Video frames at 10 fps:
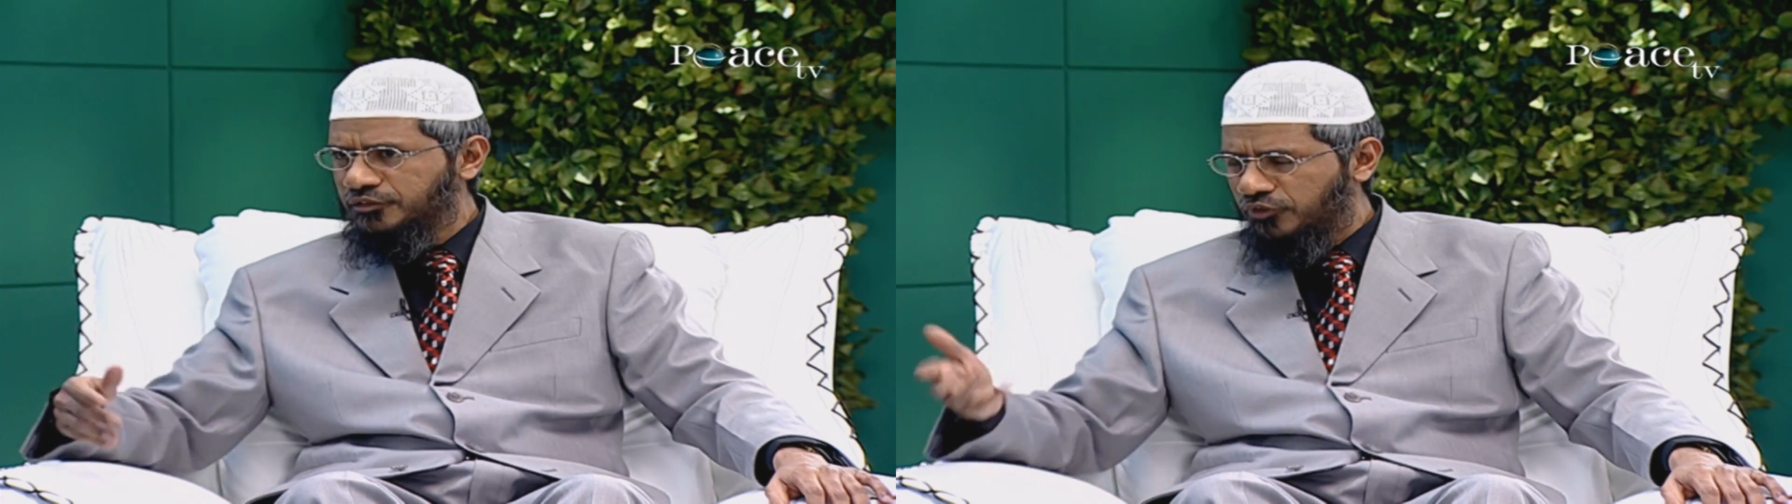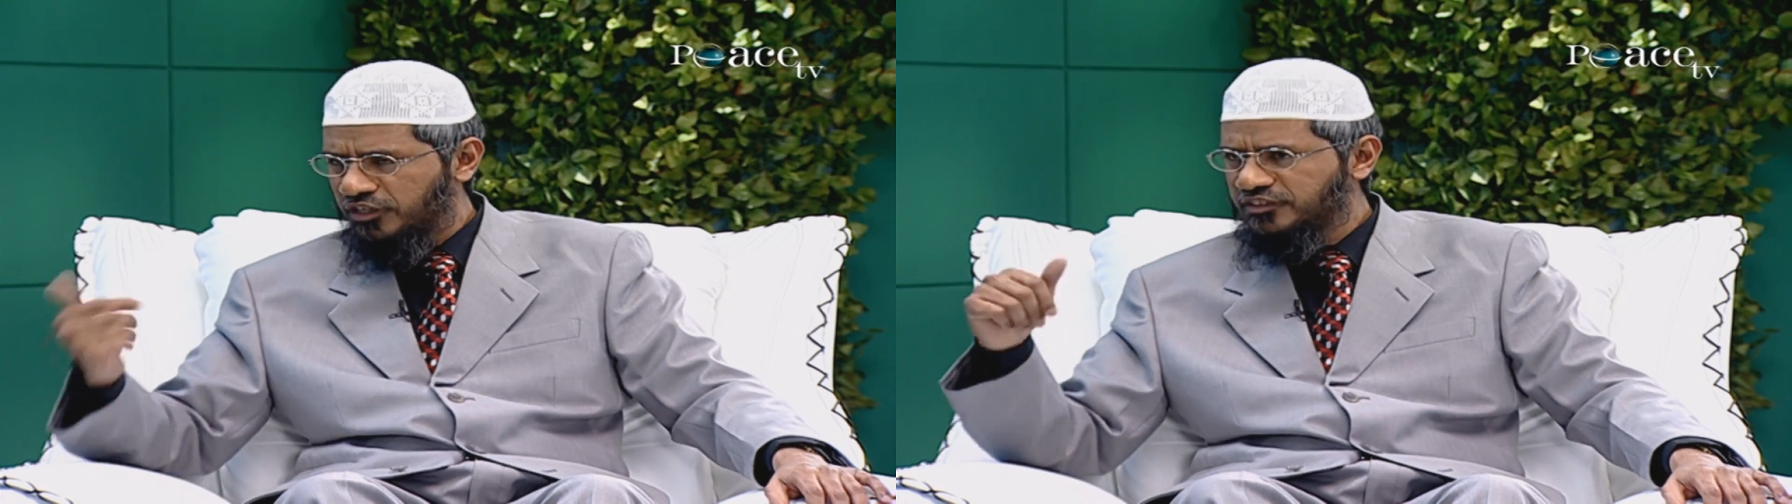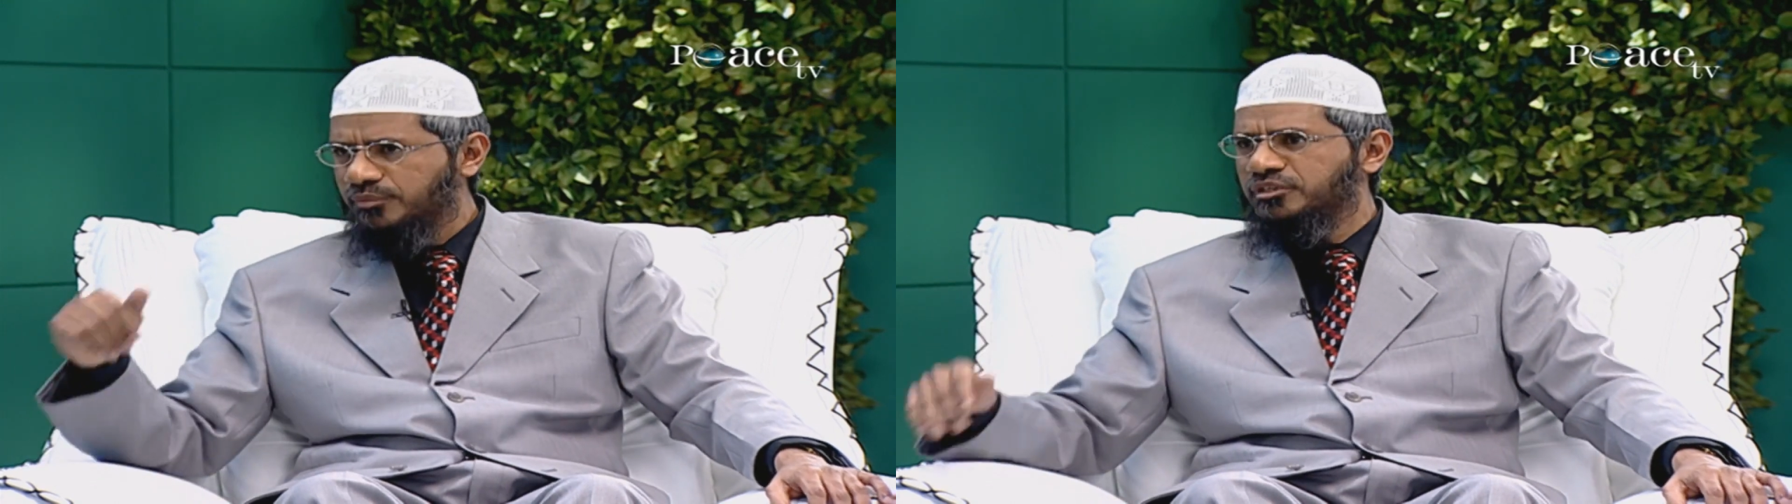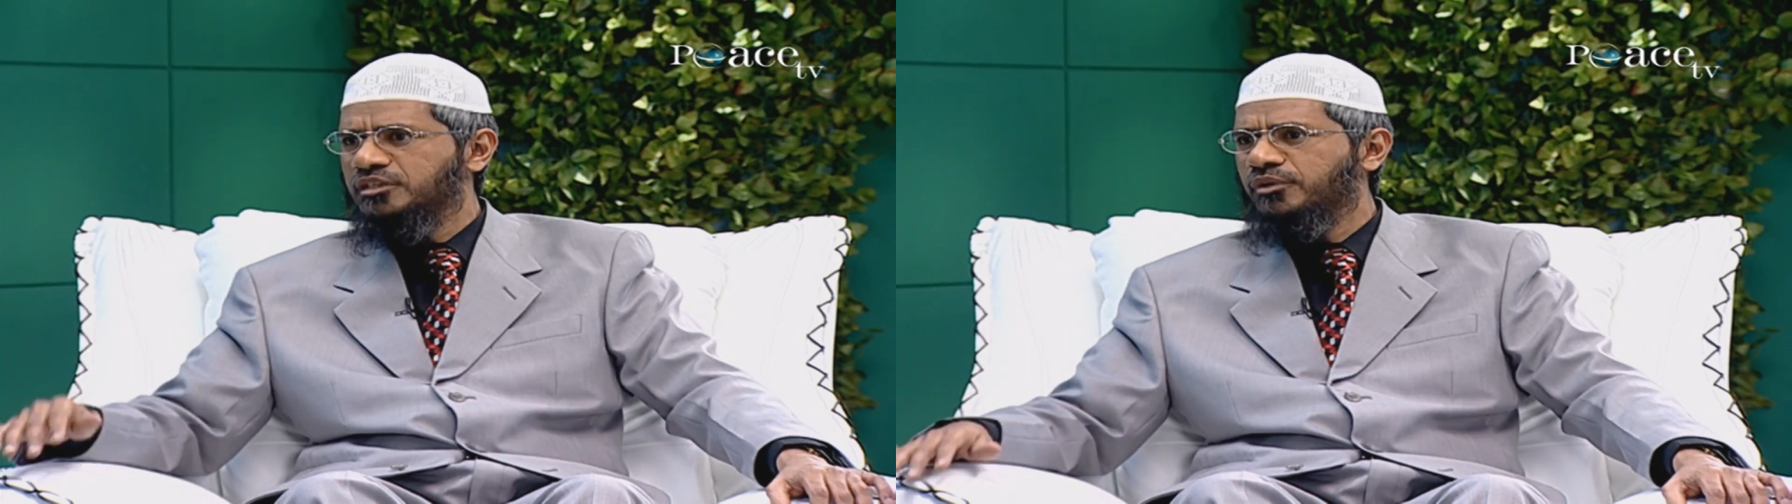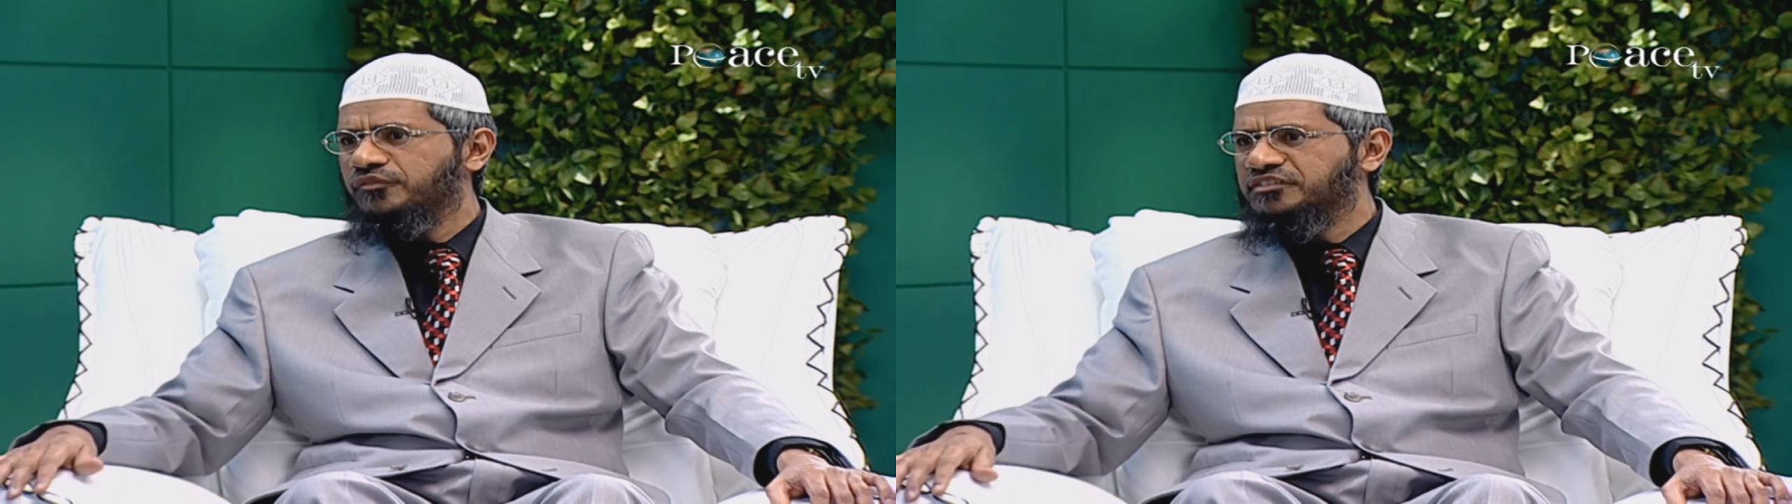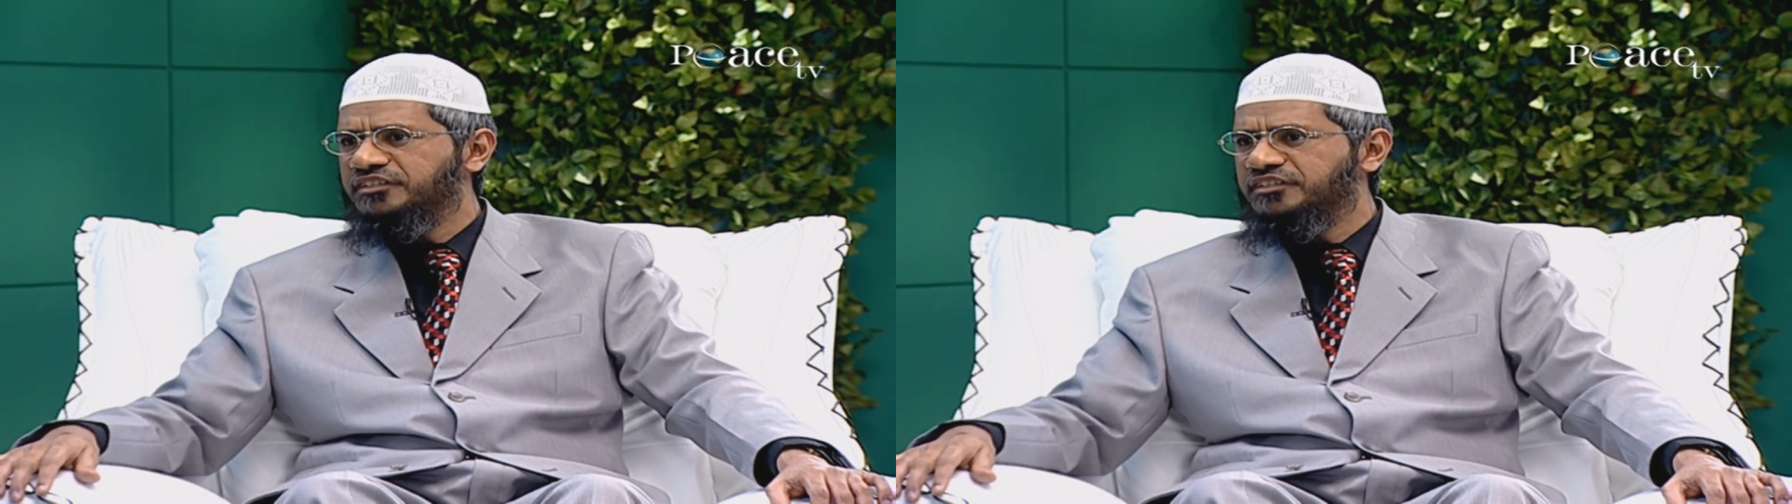For example, the Prophet